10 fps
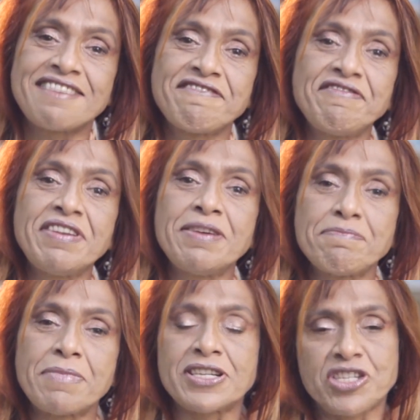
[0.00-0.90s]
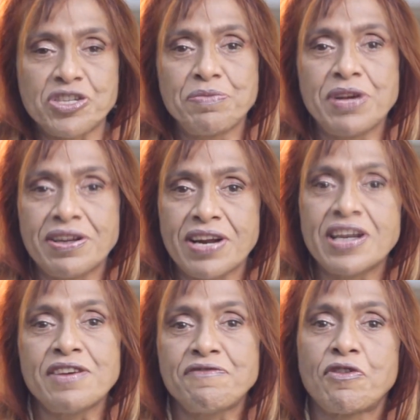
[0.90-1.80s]
we must be
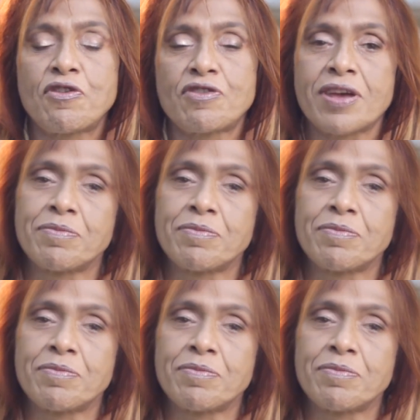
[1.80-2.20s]
ready for